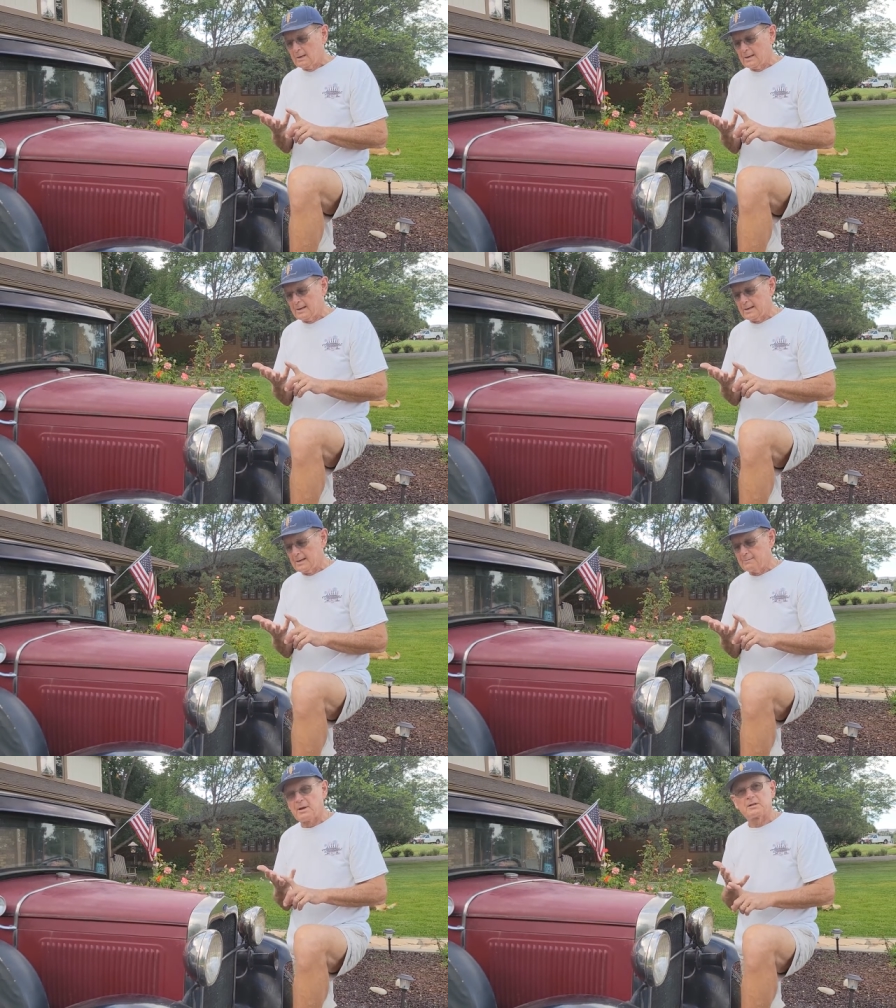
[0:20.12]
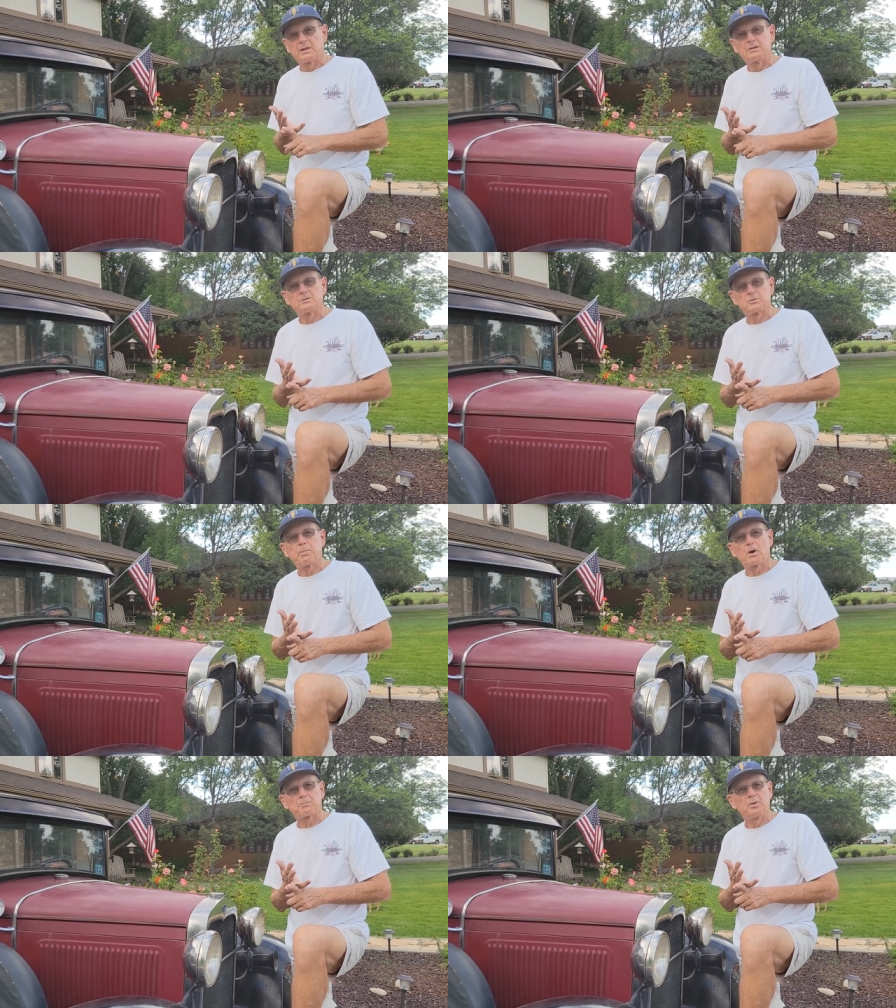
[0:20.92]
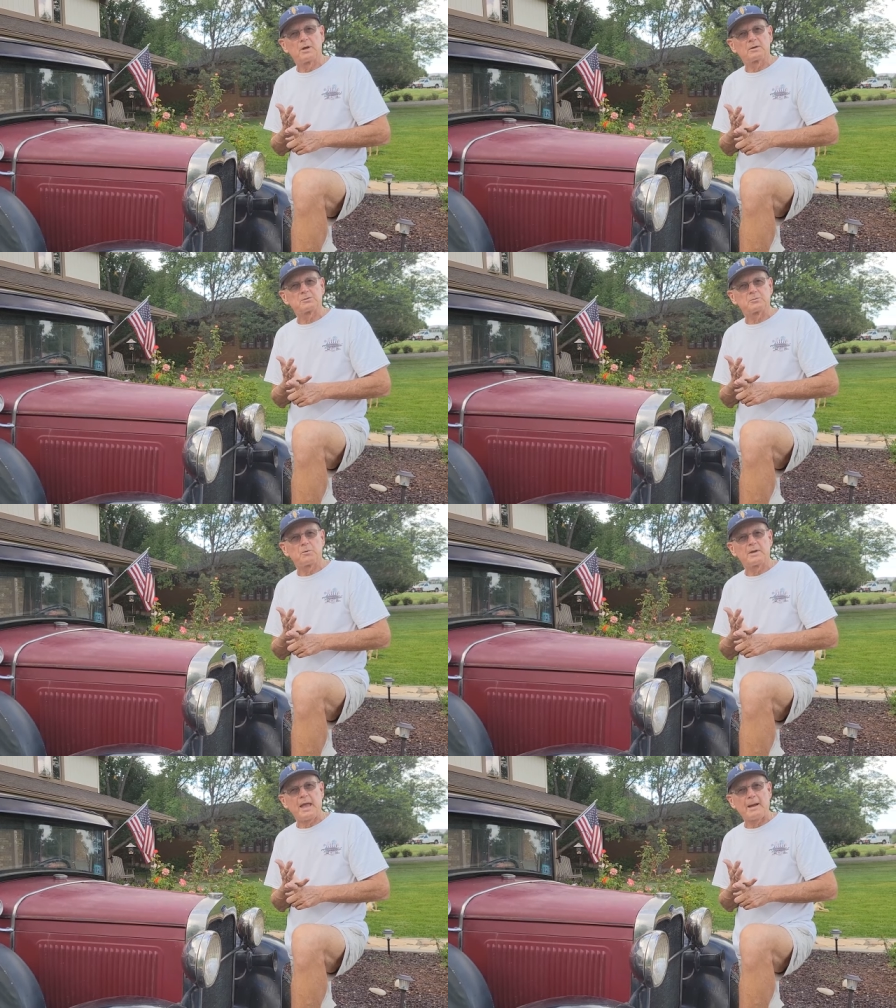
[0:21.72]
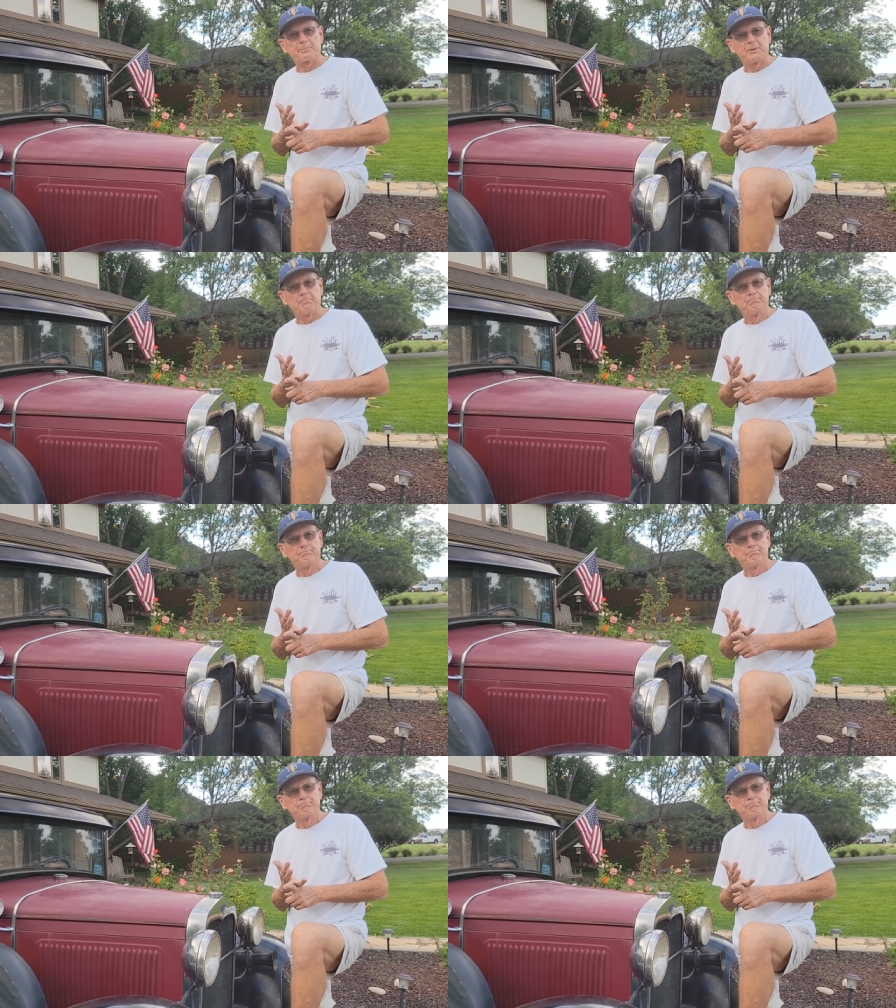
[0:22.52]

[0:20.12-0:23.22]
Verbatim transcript: Um, I cleaned the spark plugs and regapped them.